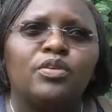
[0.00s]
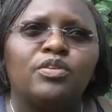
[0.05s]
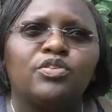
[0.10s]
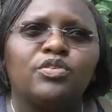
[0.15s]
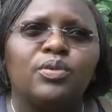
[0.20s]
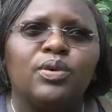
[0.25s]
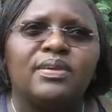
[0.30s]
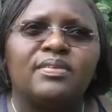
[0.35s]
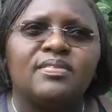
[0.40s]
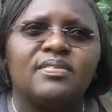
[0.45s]

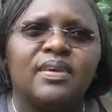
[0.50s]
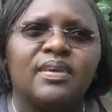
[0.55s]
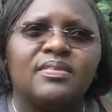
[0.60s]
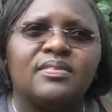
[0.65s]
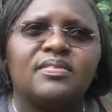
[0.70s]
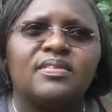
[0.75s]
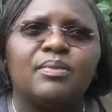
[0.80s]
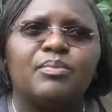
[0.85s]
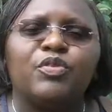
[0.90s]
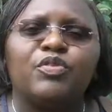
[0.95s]
also
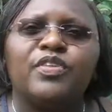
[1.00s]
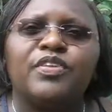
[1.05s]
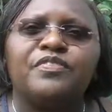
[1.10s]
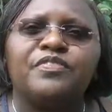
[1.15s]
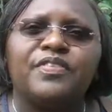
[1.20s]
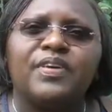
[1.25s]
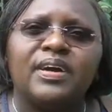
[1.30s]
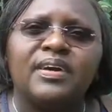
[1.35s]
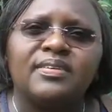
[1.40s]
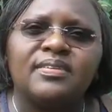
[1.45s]
assess some of the
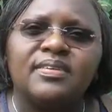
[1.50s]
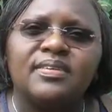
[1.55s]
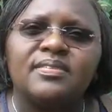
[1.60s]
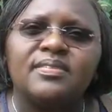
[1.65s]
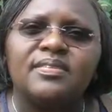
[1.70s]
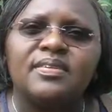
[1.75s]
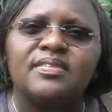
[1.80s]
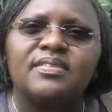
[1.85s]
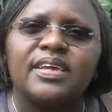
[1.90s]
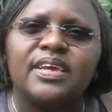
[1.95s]

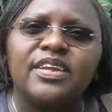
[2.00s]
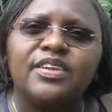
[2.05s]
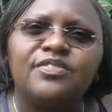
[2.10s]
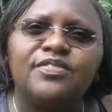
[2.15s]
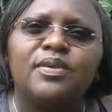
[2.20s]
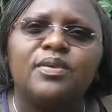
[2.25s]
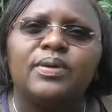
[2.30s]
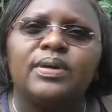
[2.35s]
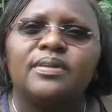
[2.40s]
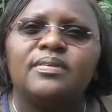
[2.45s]
factors that
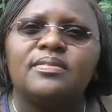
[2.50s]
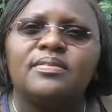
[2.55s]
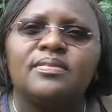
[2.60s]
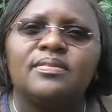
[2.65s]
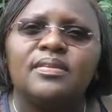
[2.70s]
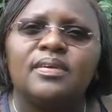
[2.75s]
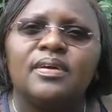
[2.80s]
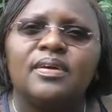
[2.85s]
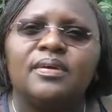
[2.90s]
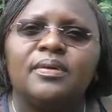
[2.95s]

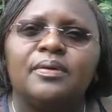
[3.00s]
influence